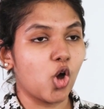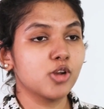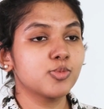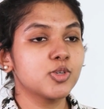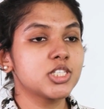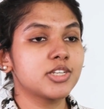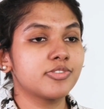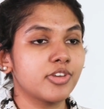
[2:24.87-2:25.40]

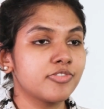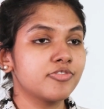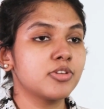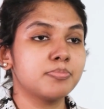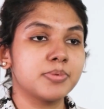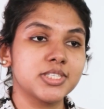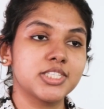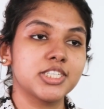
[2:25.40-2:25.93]
almost
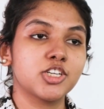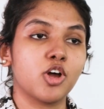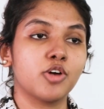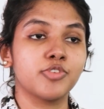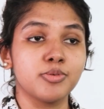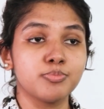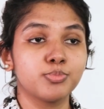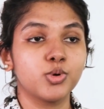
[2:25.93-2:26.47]
50%
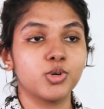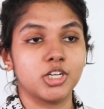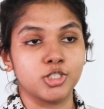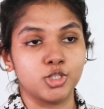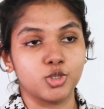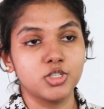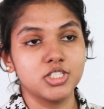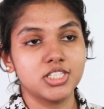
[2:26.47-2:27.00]
of
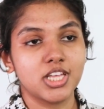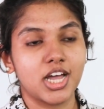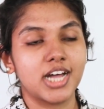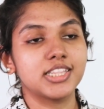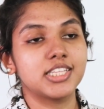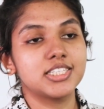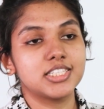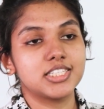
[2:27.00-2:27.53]
imported goods
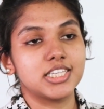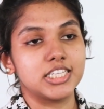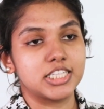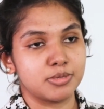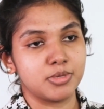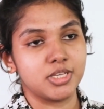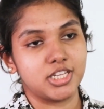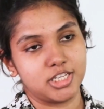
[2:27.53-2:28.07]
are these
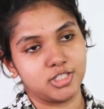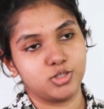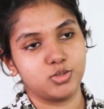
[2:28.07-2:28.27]
intermediate